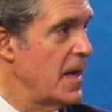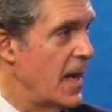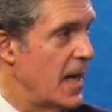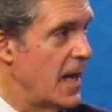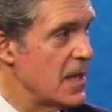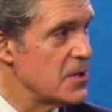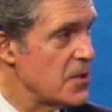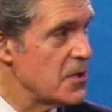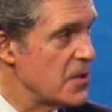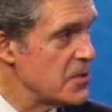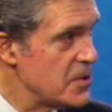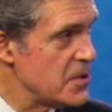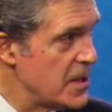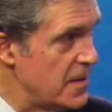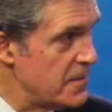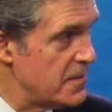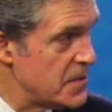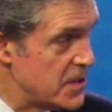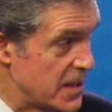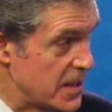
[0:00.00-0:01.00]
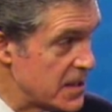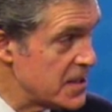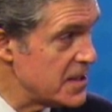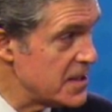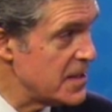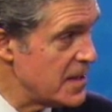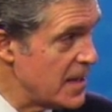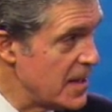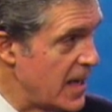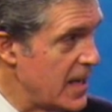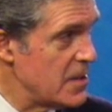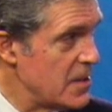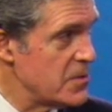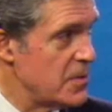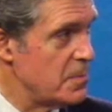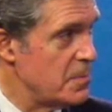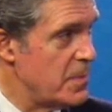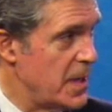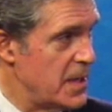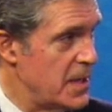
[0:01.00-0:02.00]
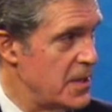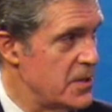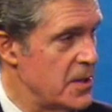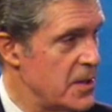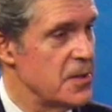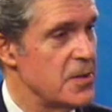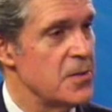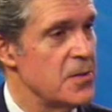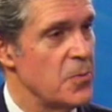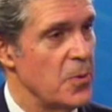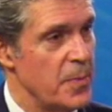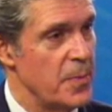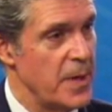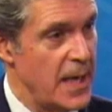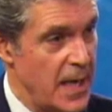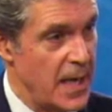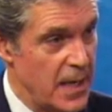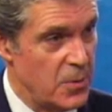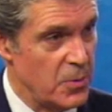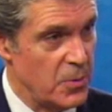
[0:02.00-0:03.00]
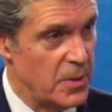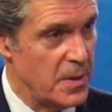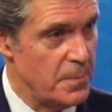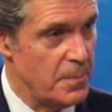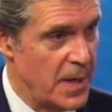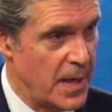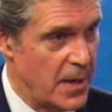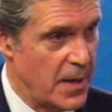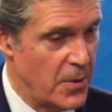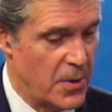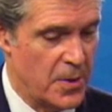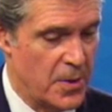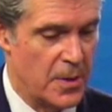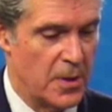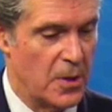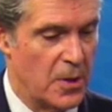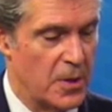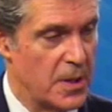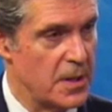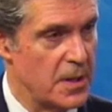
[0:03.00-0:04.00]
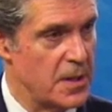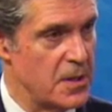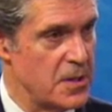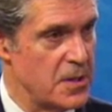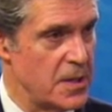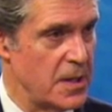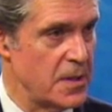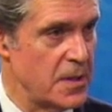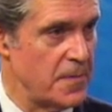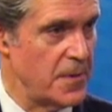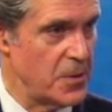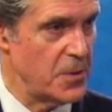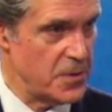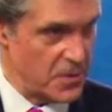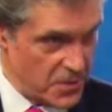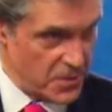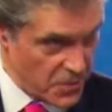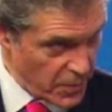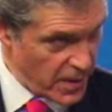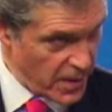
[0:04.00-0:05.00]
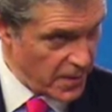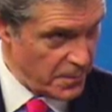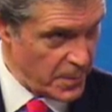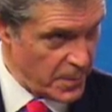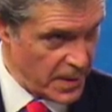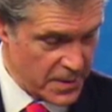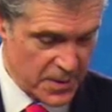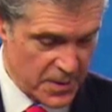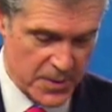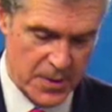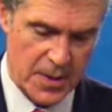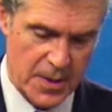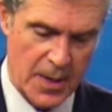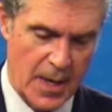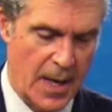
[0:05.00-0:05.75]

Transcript: ISAR safe 6,000 patients will be adequately powered to look at the 6 versus 12 months.